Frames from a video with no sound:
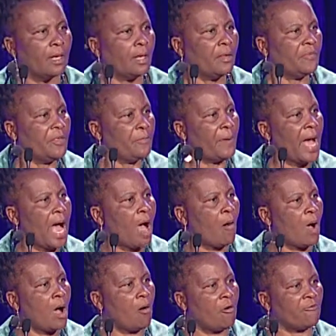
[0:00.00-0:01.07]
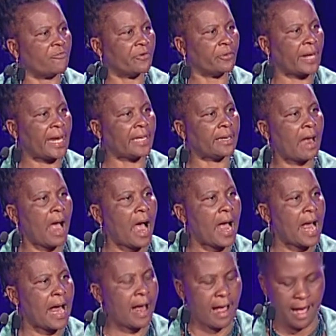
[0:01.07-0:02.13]
The power of great
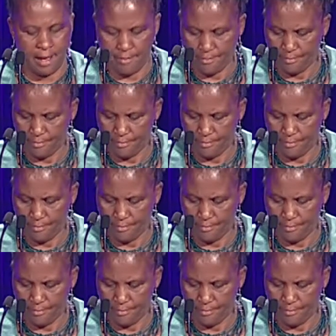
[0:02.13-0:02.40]
hunger.